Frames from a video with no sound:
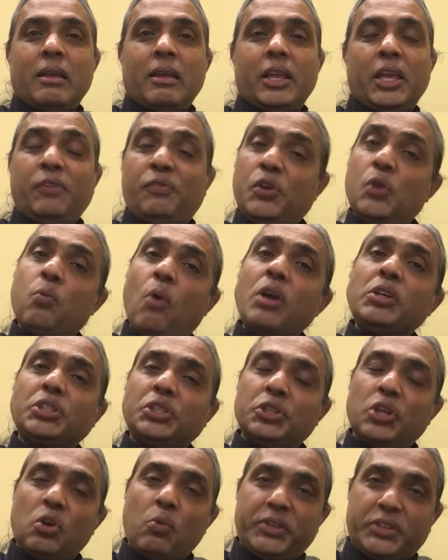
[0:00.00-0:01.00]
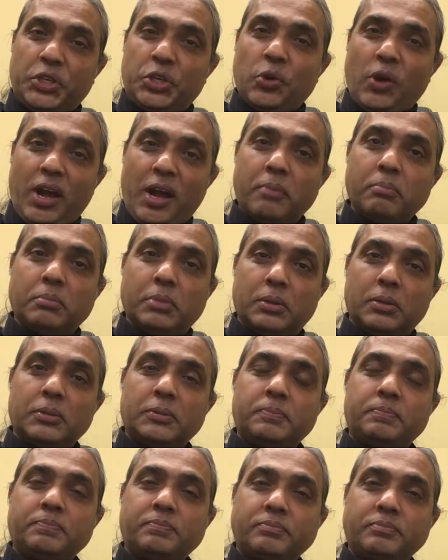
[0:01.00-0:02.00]
If you want to know whether you're humble,
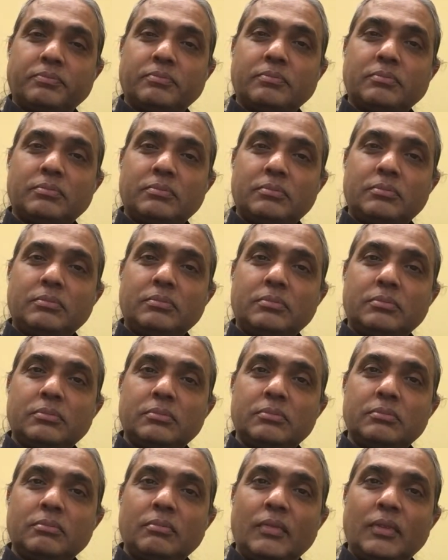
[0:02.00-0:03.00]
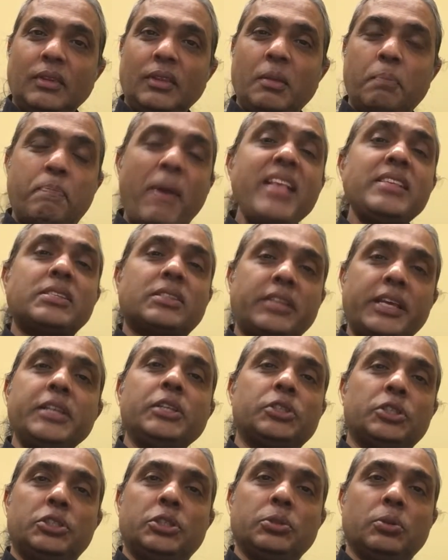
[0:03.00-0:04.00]
the best thing
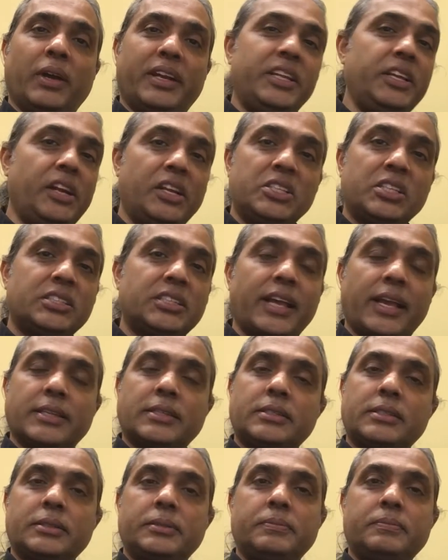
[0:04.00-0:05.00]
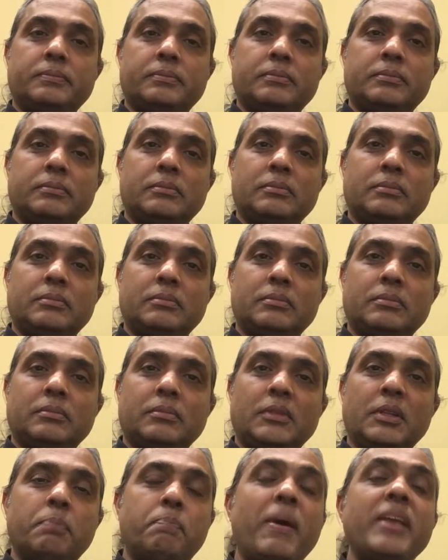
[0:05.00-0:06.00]
to do, and here is a test,
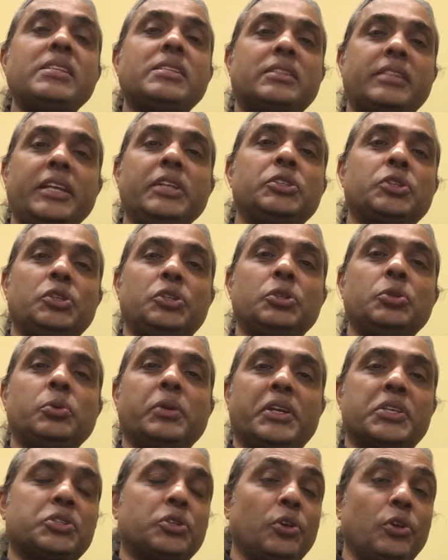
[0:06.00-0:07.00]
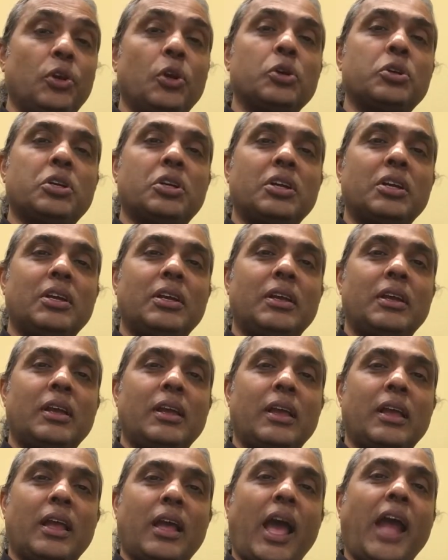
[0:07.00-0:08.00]
the best thing to do is to look
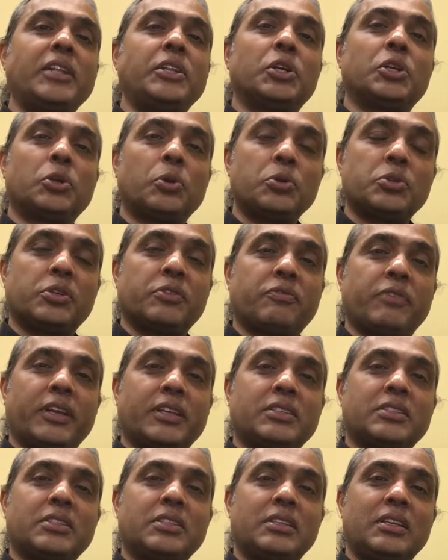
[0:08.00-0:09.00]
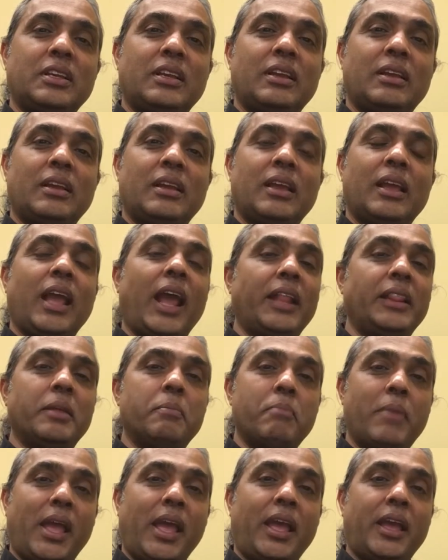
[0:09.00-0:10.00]
at the crucifix and the
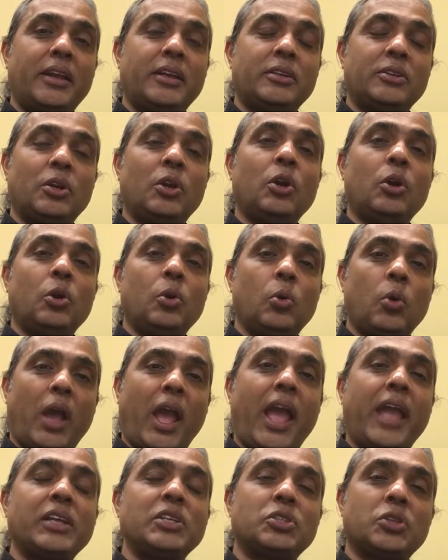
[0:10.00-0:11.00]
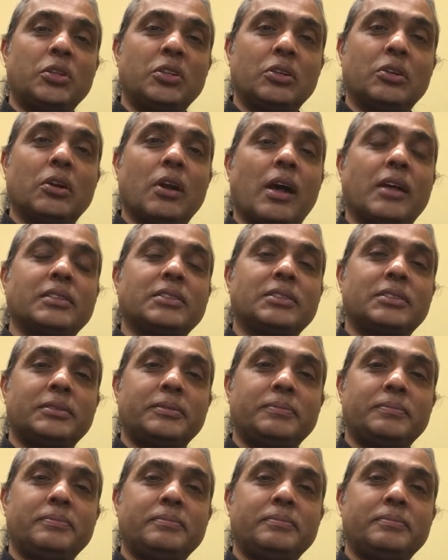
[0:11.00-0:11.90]
man who hangs on the cross.